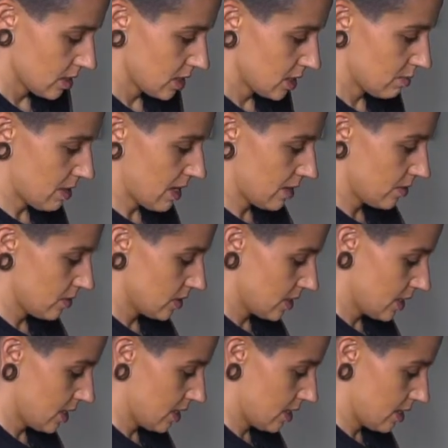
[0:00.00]

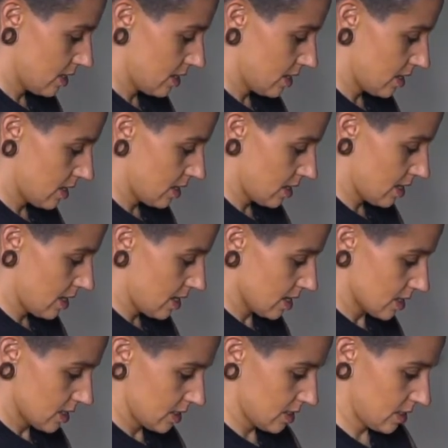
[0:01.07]
tomatoes in
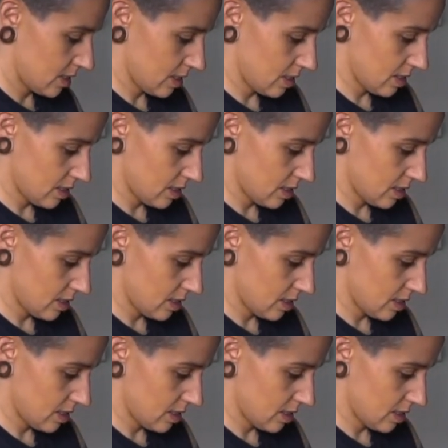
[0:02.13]
next.